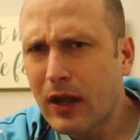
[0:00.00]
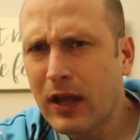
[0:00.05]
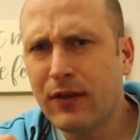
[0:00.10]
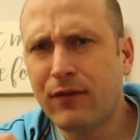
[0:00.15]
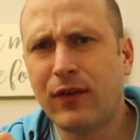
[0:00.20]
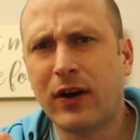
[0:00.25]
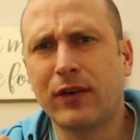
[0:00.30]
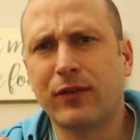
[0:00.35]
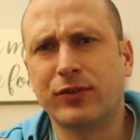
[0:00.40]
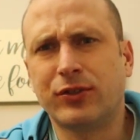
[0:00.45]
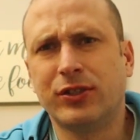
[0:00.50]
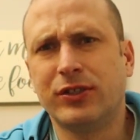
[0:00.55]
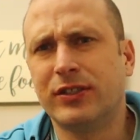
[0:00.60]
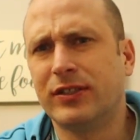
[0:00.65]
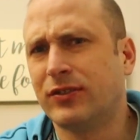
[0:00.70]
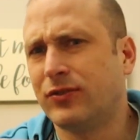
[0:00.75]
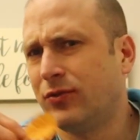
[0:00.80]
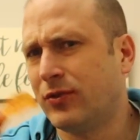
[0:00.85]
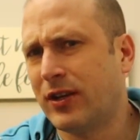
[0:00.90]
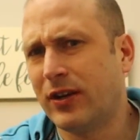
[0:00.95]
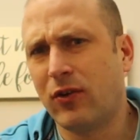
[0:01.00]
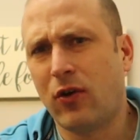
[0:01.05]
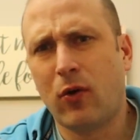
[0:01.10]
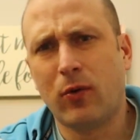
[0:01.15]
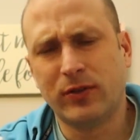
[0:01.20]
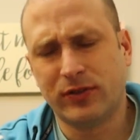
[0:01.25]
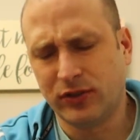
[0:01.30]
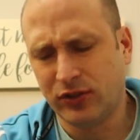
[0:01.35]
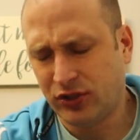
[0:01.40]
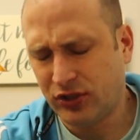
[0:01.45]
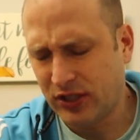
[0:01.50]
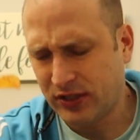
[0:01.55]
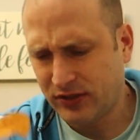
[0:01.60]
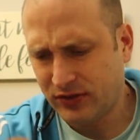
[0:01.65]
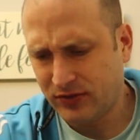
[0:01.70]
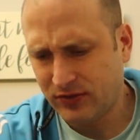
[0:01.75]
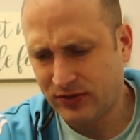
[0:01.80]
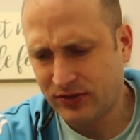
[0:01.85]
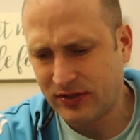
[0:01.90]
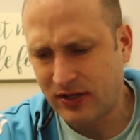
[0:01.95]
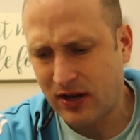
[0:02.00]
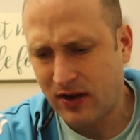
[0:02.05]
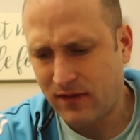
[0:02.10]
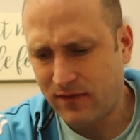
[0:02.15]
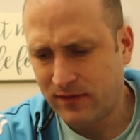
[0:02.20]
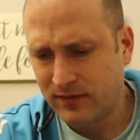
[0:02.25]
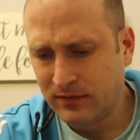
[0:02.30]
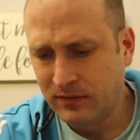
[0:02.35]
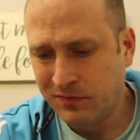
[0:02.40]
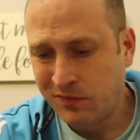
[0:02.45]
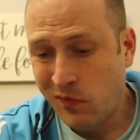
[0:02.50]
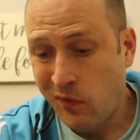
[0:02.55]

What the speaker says: As far as cheaters, you can always adjust the stuff.